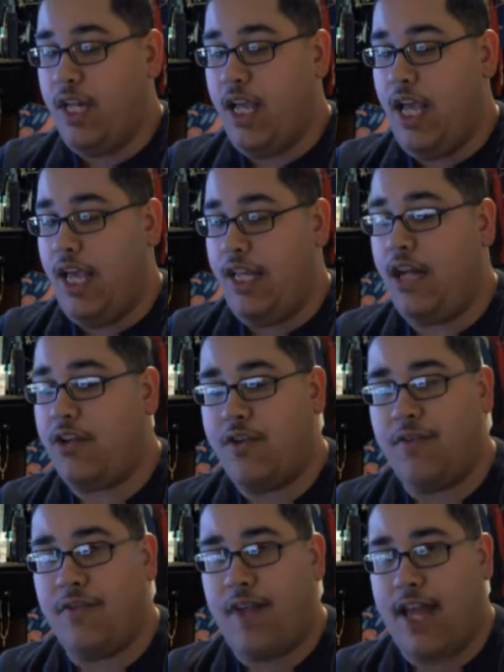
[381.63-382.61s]
and I'll
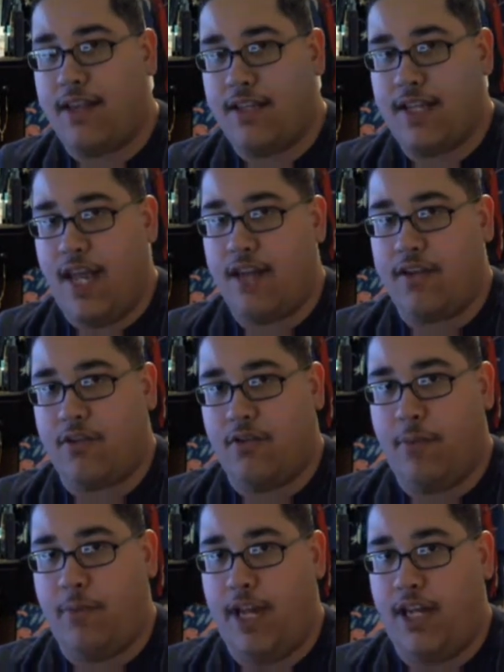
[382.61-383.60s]
use that tactical
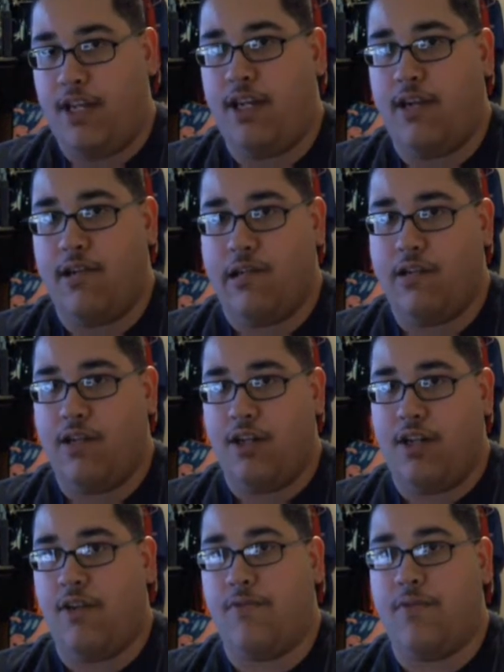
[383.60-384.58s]
paint here in the
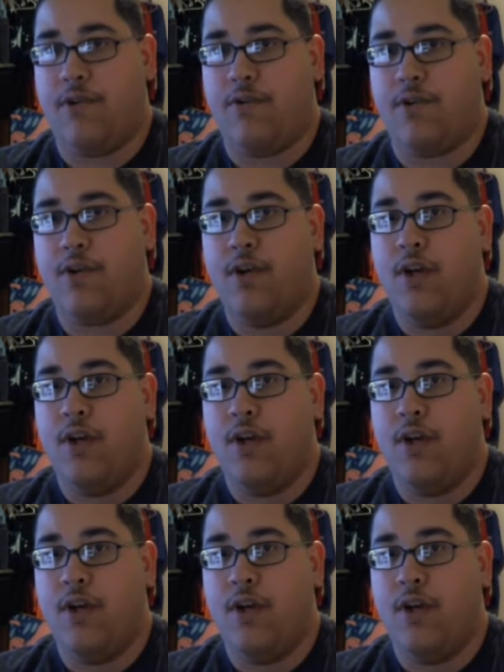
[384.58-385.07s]
near future.